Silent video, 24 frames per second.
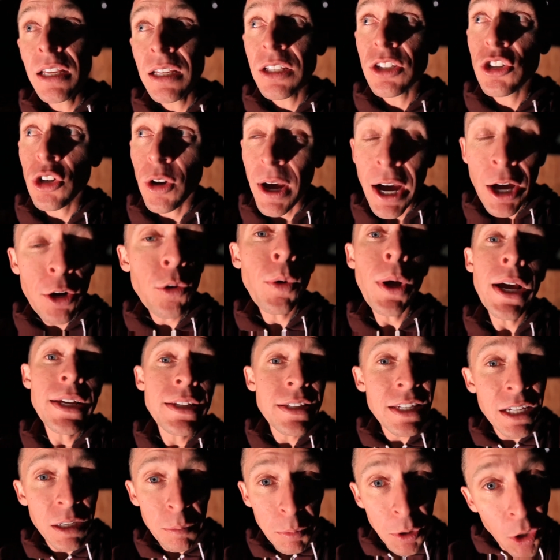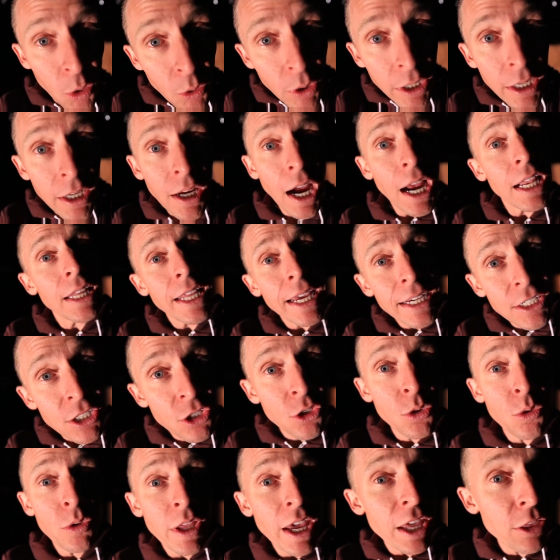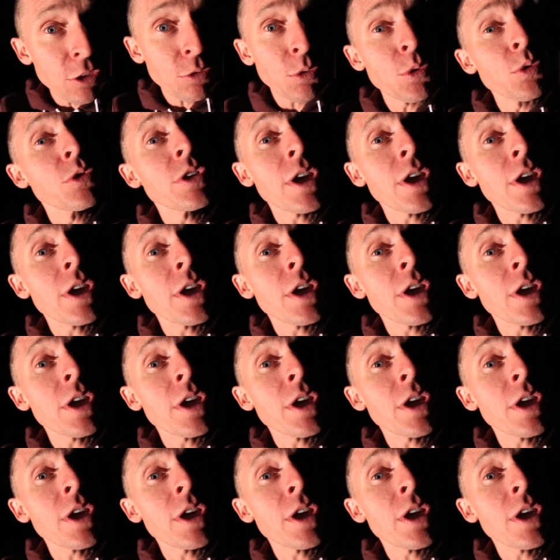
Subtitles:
So how do I seek beauty? I like to do that through